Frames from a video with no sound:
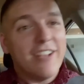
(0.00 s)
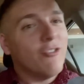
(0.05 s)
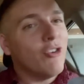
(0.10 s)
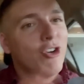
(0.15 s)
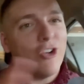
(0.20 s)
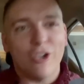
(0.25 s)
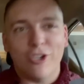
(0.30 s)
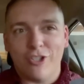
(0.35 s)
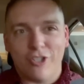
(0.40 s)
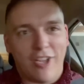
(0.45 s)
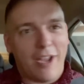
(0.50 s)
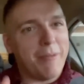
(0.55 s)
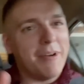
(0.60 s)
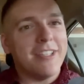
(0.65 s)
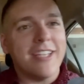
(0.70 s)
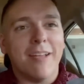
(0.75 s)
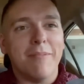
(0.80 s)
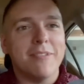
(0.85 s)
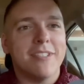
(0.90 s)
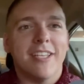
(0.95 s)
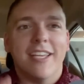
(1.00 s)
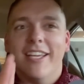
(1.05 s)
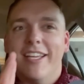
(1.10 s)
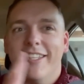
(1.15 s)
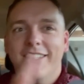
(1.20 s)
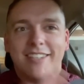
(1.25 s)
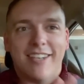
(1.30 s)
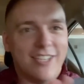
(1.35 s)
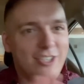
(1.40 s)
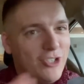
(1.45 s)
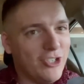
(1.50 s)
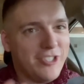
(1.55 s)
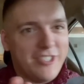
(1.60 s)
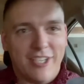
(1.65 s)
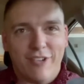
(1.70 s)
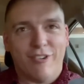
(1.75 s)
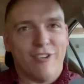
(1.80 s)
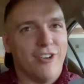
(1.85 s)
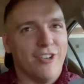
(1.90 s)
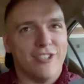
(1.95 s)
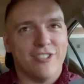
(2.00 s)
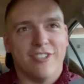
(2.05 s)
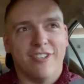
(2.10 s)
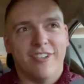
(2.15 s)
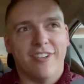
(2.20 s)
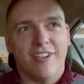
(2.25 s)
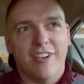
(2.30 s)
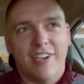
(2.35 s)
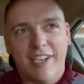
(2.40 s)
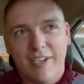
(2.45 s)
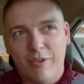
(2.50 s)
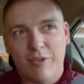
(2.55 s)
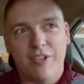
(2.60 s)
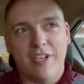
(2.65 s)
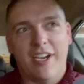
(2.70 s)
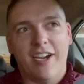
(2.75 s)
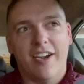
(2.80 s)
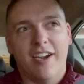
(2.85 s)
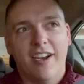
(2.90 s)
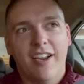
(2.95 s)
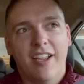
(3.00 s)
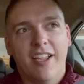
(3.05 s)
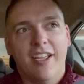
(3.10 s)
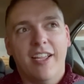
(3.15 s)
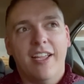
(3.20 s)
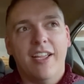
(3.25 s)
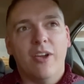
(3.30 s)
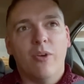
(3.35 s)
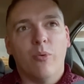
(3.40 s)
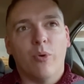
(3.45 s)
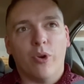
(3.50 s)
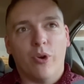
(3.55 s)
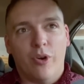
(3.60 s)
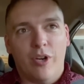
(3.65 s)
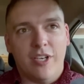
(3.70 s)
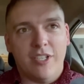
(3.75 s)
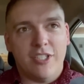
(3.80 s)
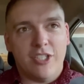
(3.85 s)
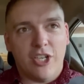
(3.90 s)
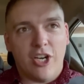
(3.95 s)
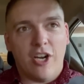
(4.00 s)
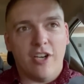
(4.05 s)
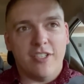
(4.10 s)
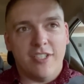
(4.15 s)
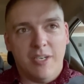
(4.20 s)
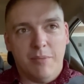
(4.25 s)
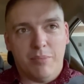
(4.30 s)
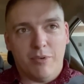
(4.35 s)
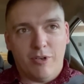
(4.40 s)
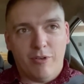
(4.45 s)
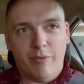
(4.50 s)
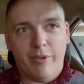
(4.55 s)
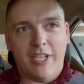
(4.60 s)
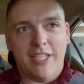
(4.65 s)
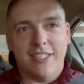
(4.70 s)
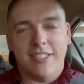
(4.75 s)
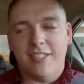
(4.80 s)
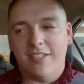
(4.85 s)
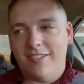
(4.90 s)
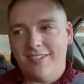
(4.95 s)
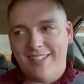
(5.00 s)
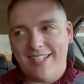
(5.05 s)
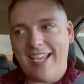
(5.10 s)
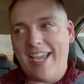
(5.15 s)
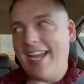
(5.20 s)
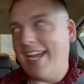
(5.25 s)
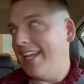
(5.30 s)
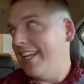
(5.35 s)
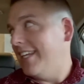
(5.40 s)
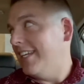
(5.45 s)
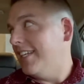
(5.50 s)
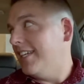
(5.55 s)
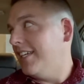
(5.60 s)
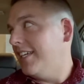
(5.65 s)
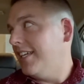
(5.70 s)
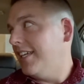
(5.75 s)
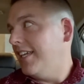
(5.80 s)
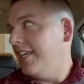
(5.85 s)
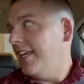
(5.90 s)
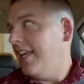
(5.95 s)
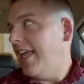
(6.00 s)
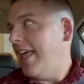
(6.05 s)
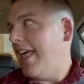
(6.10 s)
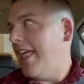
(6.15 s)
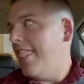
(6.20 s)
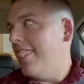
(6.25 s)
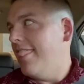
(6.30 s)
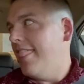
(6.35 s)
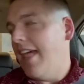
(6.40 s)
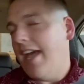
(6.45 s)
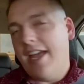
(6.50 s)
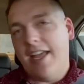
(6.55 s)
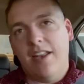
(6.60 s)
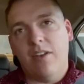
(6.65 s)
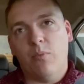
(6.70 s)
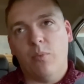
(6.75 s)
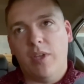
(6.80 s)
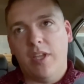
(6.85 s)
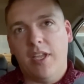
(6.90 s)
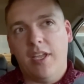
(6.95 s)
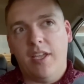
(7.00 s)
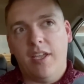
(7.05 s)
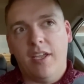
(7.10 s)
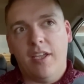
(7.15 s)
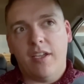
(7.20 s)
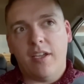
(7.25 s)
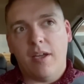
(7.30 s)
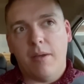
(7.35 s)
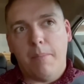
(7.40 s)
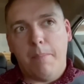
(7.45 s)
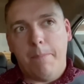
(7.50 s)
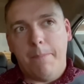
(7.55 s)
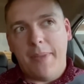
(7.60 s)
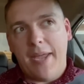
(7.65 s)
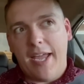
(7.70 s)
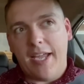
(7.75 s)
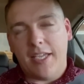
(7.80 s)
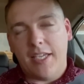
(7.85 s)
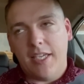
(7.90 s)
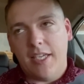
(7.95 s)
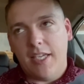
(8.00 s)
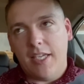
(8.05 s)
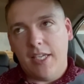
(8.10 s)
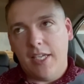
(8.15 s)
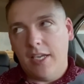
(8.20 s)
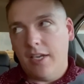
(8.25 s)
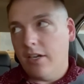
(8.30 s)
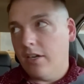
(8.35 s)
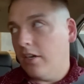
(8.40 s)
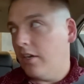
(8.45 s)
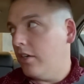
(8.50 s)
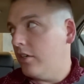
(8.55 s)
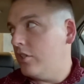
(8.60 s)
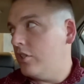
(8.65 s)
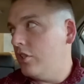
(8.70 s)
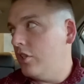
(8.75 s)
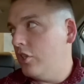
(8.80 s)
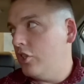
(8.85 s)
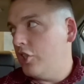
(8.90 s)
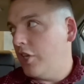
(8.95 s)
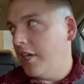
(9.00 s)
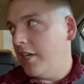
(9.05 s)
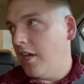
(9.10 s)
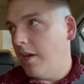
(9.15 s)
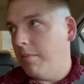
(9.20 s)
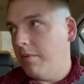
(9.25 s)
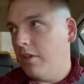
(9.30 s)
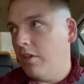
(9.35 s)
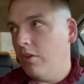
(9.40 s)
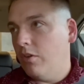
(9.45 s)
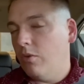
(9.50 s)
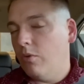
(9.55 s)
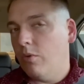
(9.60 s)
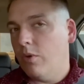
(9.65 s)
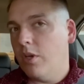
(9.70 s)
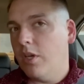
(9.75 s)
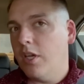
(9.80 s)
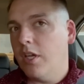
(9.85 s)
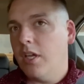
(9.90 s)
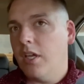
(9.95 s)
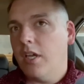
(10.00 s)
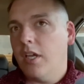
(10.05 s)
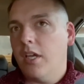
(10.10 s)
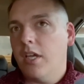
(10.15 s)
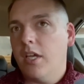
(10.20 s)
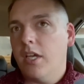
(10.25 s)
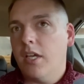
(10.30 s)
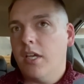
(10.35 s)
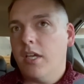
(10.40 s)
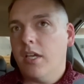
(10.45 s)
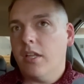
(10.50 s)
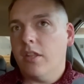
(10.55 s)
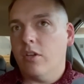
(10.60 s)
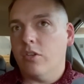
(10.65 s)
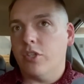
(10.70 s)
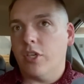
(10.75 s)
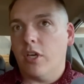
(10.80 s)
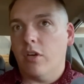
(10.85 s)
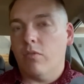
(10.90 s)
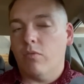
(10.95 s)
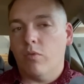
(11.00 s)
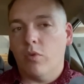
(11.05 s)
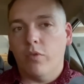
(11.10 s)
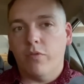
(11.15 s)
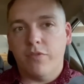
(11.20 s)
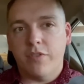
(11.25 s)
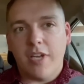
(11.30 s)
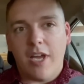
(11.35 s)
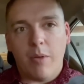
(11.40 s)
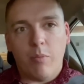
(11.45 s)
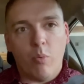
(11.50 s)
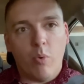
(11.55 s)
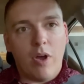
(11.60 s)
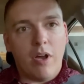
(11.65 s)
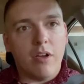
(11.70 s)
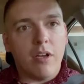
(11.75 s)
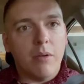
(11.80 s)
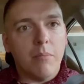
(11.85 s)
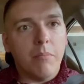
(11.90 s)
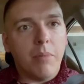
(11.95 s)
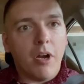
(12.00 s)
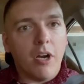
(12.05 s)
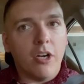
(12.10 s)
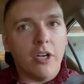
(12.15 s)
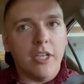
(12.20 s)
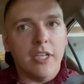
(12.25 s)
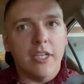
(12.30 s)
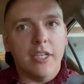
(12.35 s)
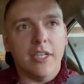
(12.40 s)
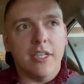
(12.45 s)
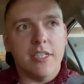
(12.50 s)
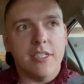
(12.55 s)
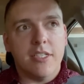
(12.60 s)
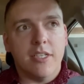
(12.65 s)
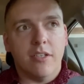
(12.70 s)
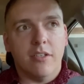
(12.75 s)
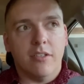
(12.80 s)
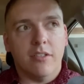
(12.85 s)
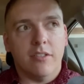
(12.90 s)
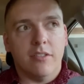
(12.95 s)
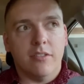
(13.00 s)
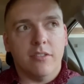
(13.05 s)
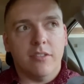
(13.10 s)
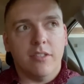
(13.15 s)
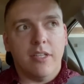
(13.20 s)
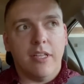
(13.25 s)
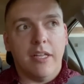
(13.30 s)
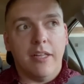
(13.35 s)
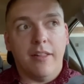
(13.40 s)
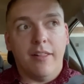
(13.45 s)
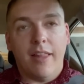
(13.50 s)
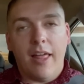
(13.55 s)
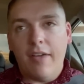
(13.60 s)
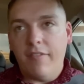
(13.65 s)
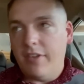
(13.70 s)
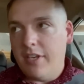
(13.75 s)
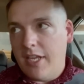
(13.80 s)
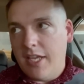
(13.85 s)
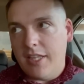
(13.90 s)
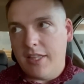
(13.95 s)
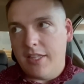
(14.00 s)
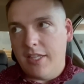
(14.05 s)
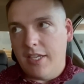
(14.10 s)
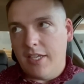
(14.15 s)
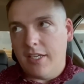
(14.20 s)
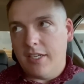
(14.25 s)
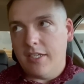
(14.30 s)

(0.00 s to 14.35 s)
rehearsal. How many times did I just say rehearsal and or dinner? We're going to Cigar City Brewing until nine, and then we come back here to the JW there's like a rooftop welcome party until 11, I think.